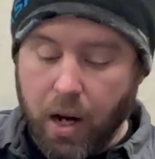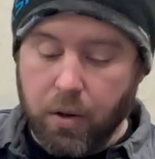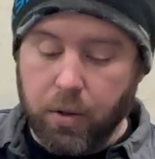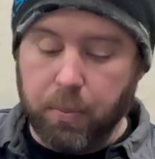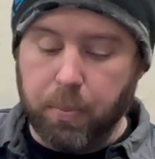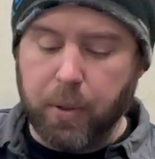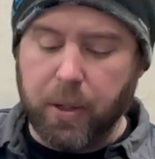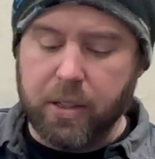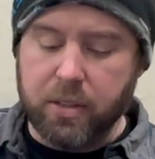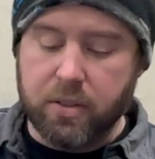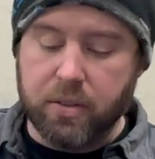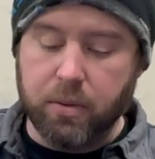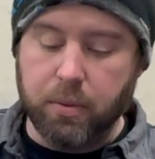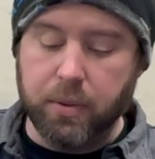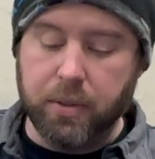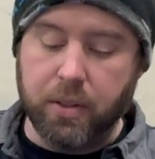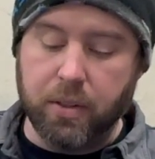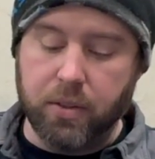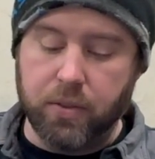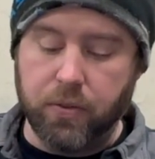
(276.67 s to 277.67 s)
I replaced it
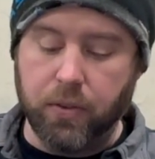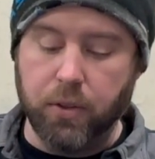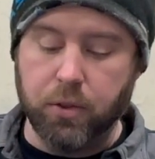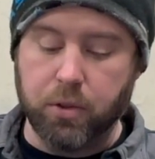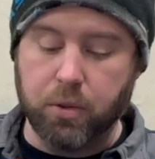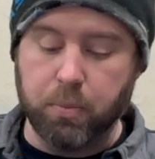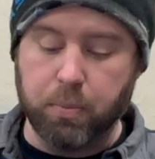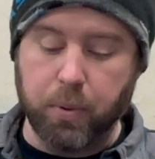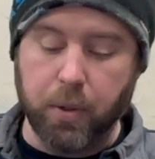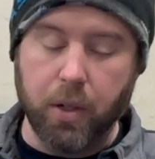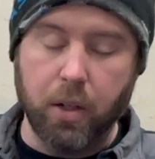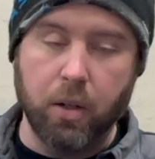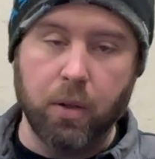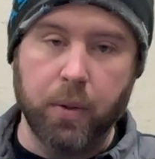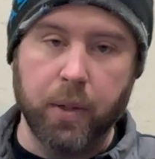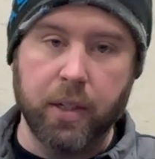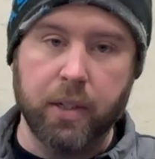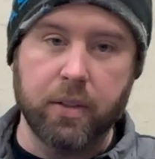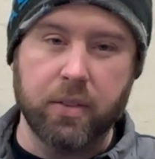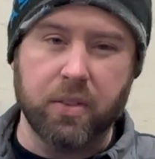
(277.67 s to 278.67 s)
with this Fusion Pro.
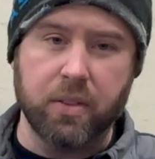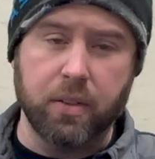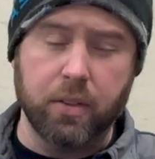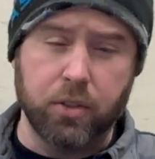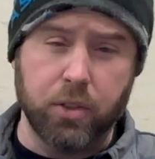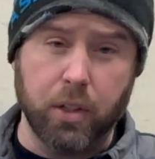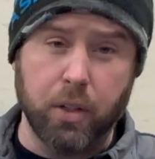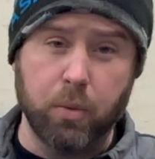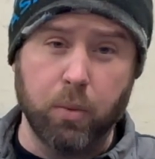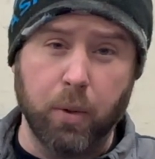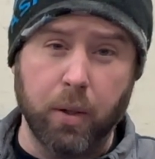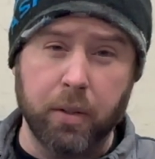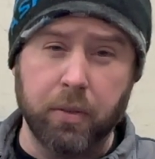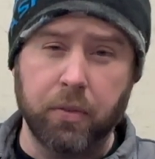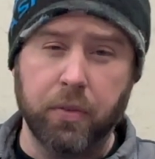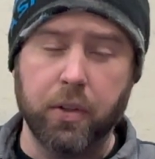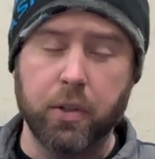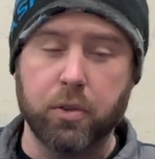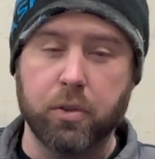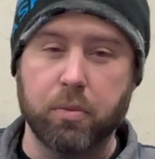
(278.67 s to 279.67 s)
It is the Gen 1
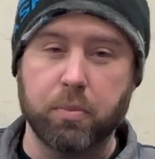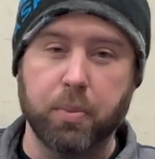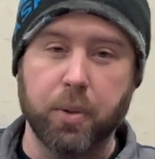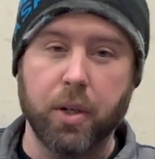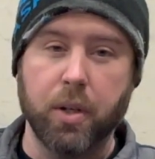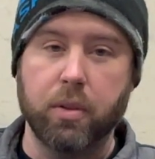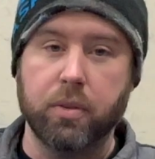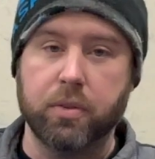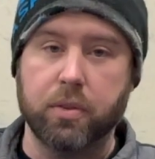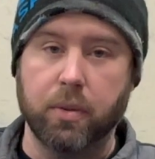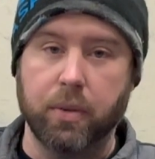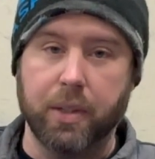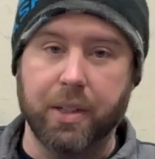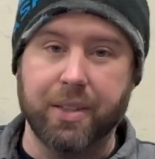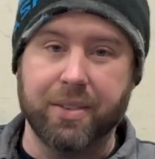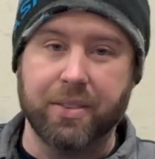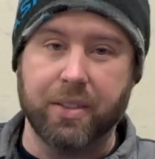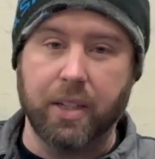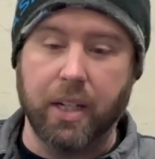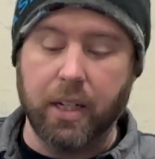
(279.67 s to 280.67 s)
Fusion Pro, so it
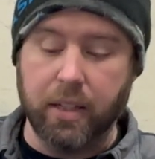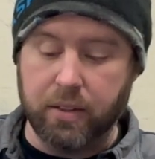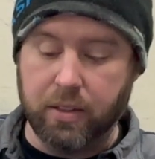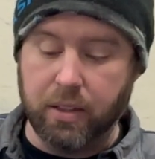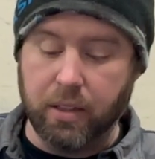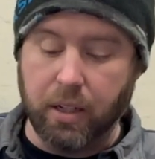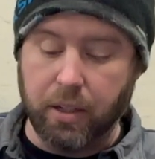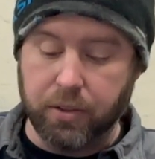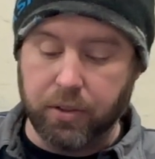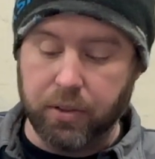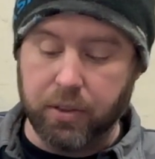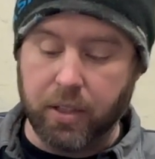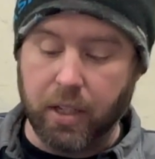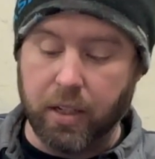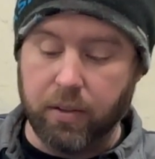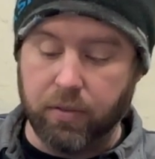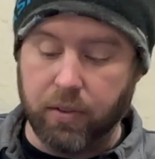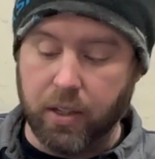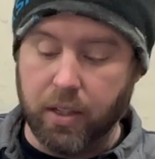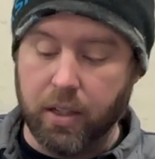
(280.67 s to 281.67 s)
is an 1800
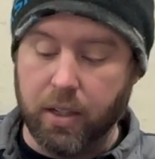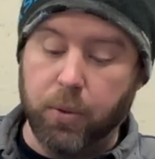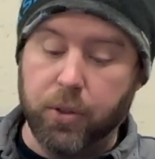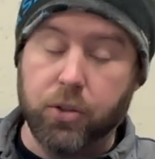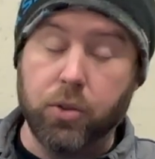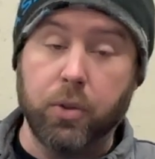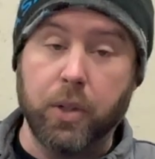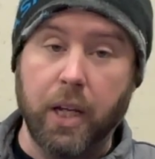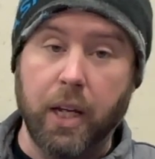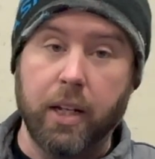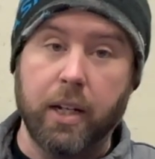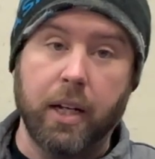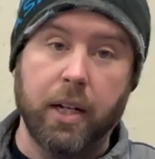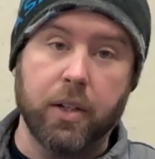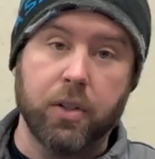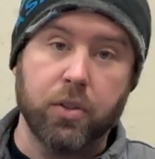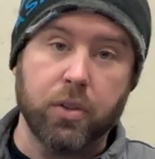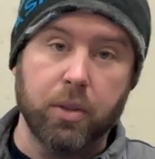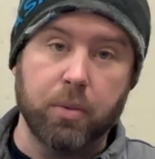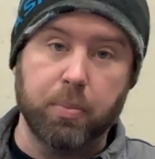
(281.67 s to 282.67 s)
kV, which you can't
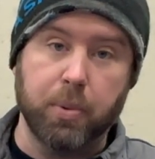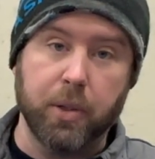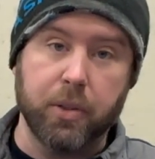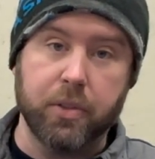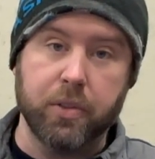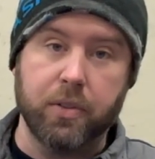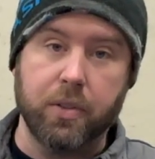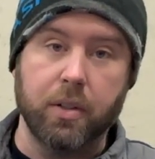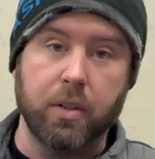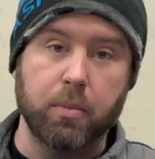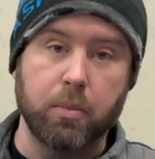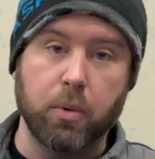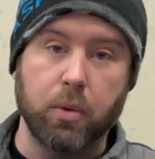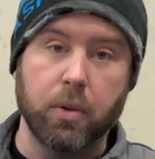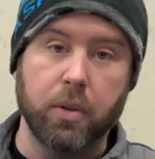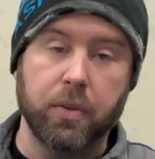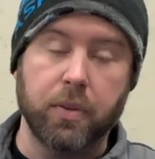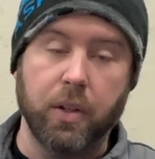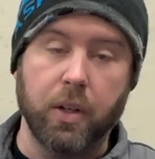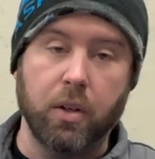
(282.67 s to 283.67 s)
actually purchase
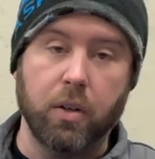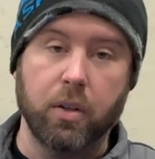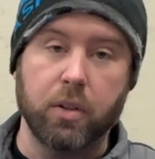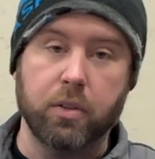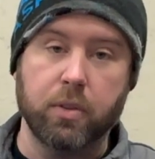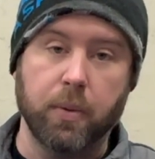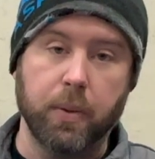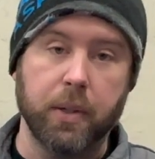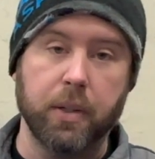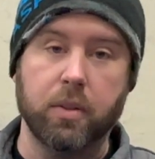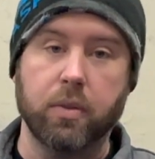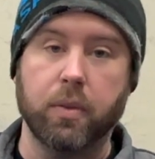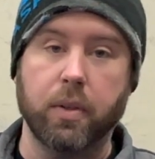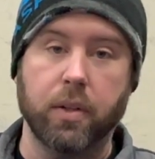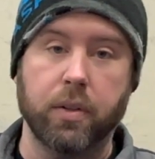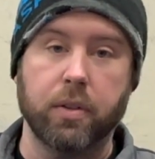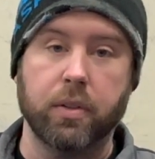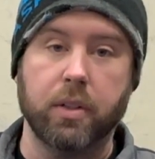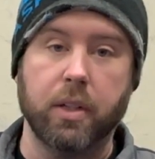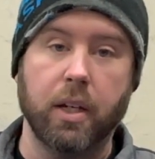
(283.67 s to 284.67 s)
anymore. They are
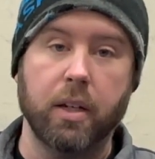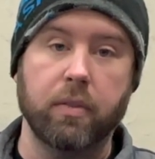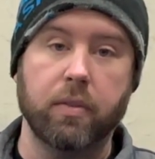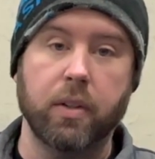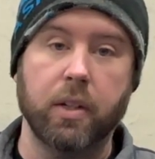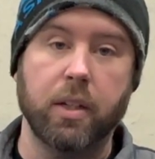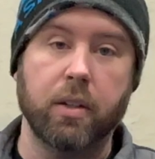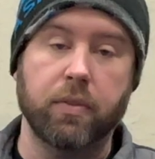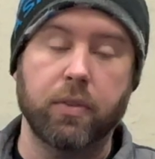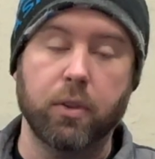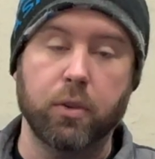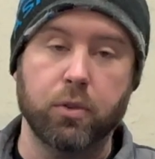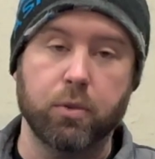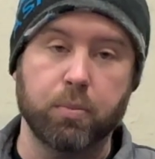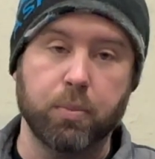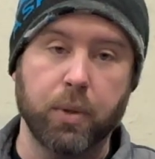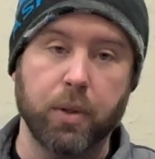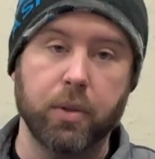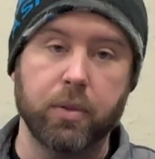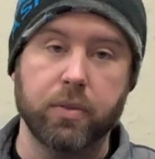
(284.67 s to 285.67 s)
2300 kV
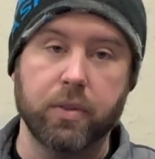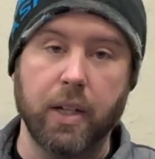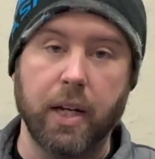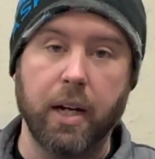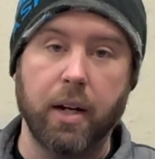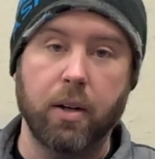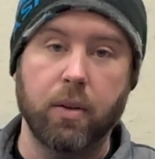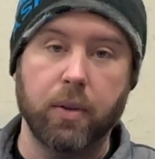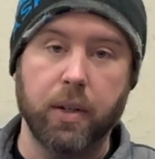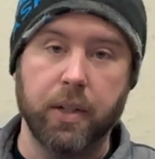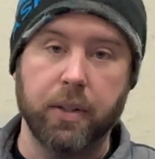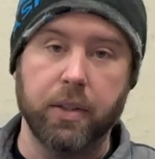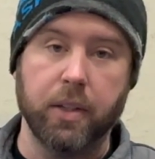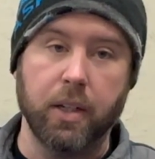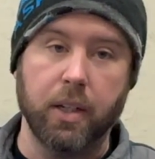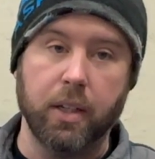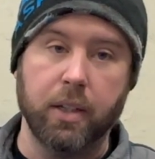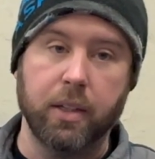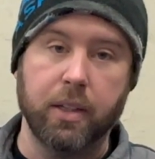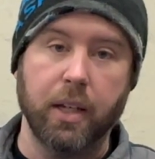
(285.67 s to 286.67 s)
Fusion Pros now, and
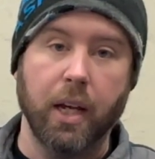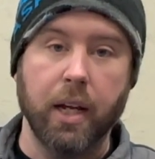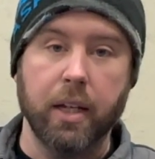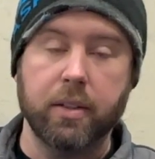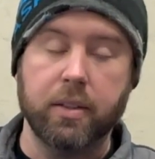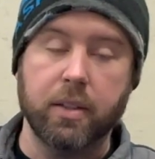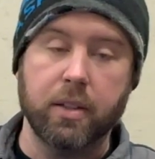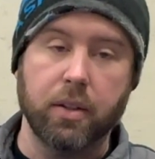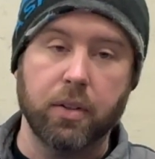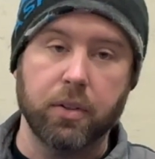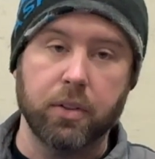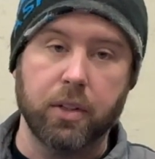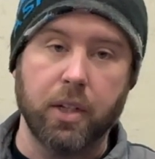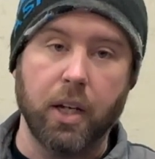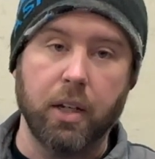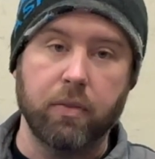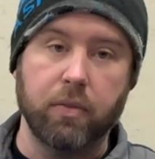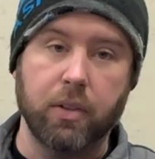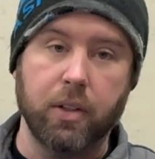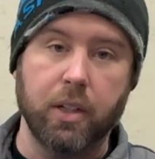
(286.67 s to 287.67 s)
then the 1800
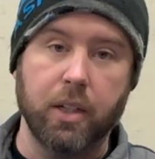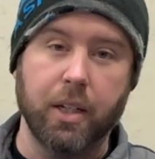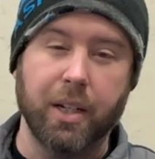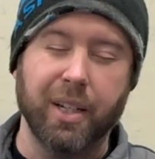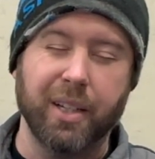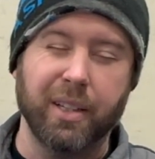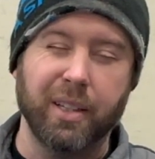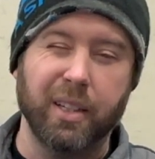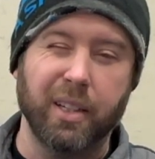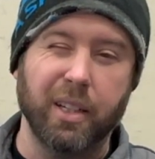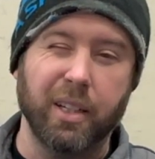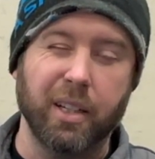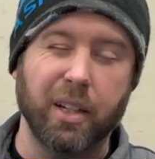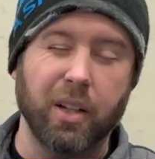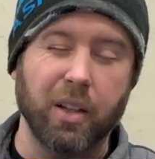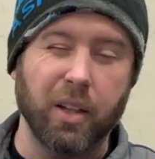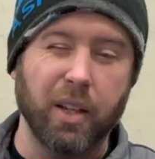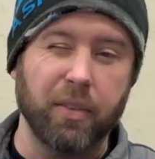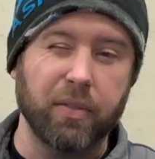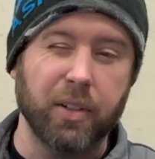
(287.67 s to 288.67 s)
kV and the
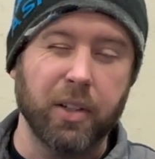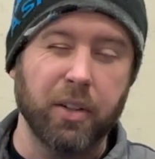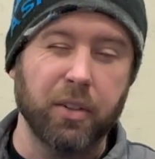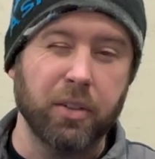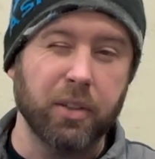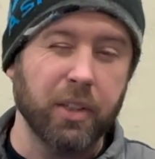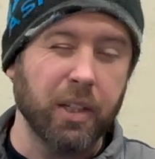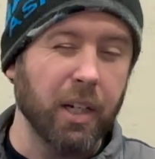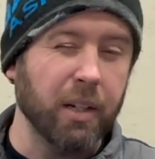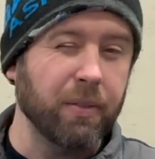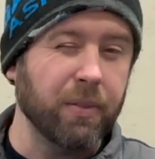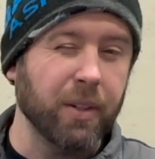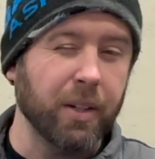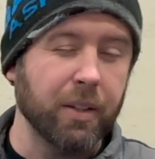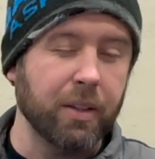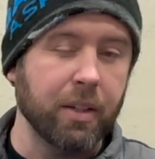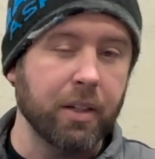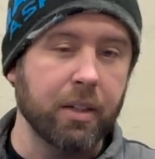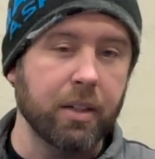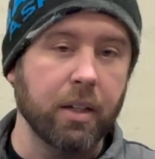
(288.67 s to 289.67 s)
1100 kV, I
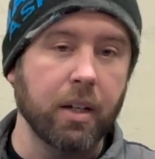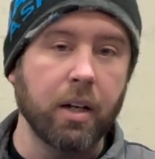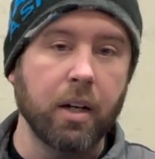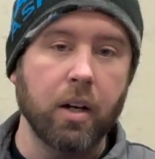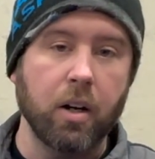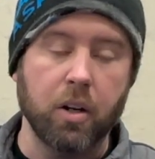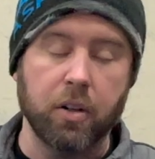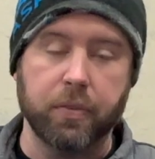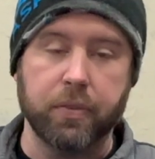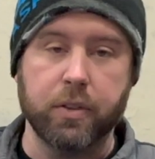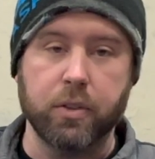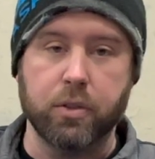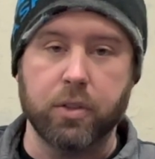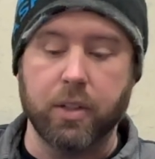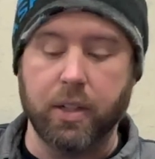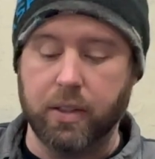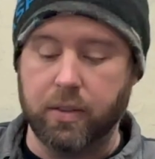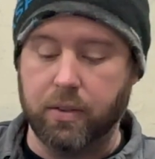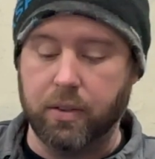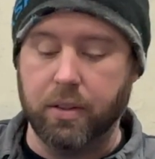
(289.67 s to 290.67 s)
think, are
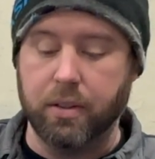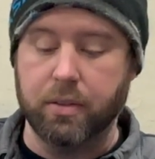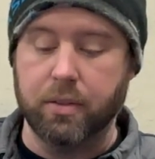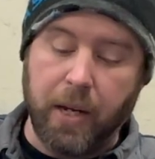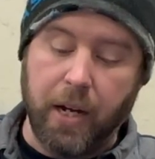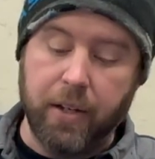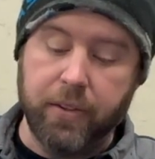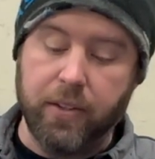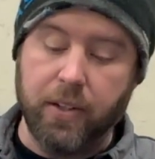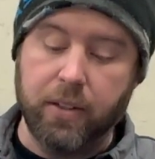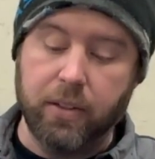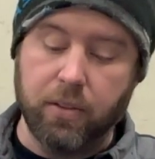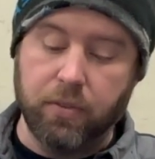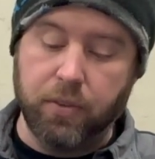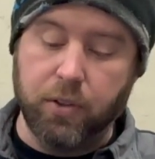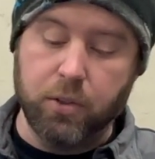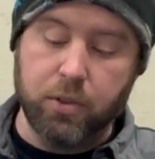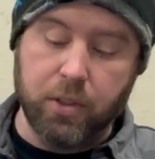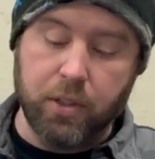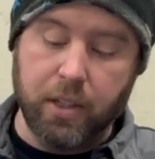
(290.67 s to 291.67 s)
Fusion SEs. I think the
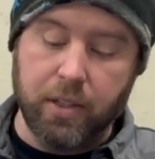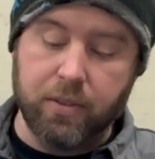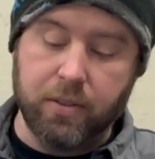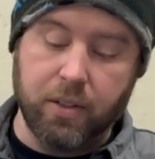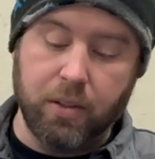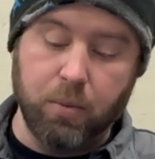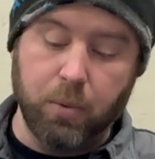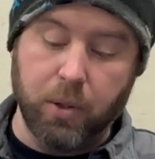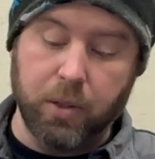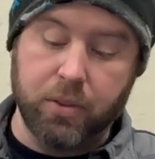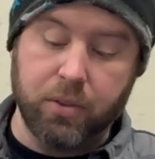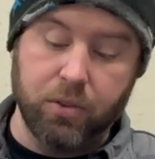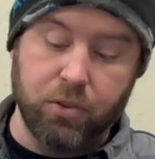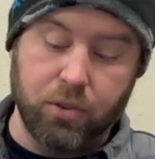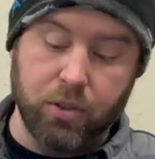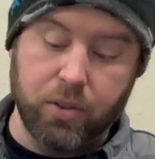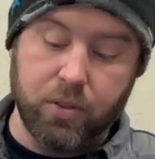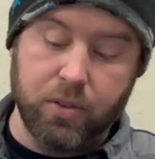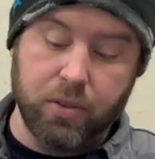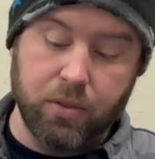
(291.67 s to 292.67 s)
Fusion SE works
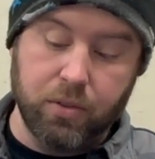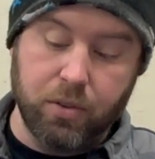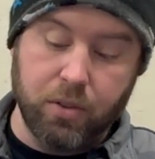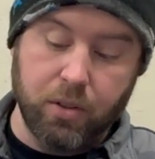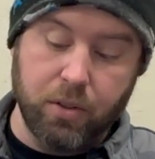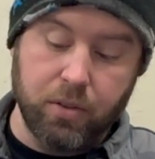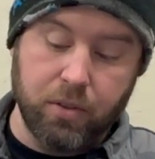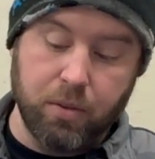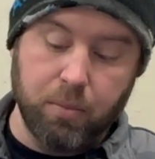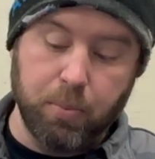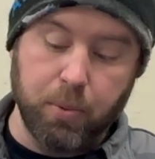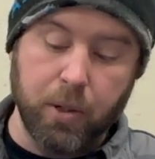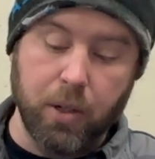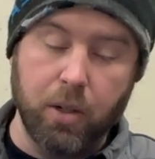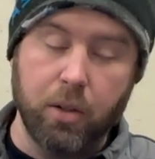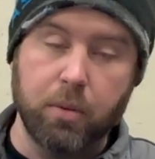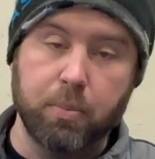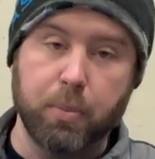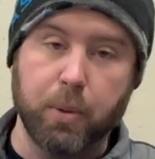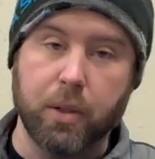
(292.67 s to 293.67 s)
just as good as the
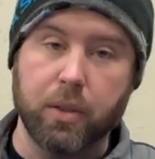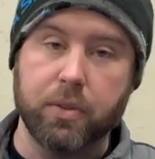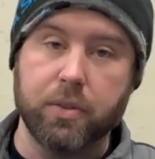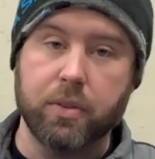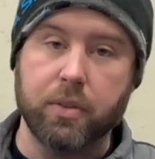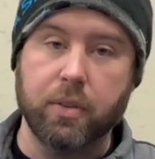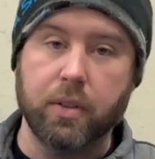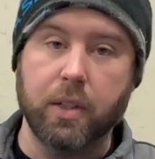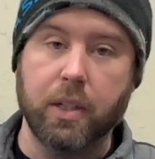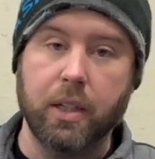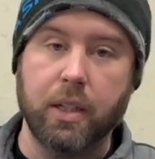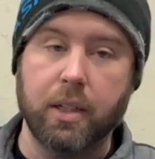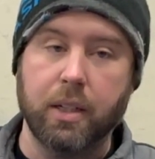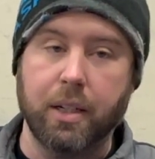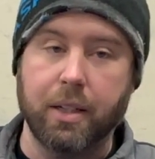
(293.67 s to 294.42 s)
Pro, personally.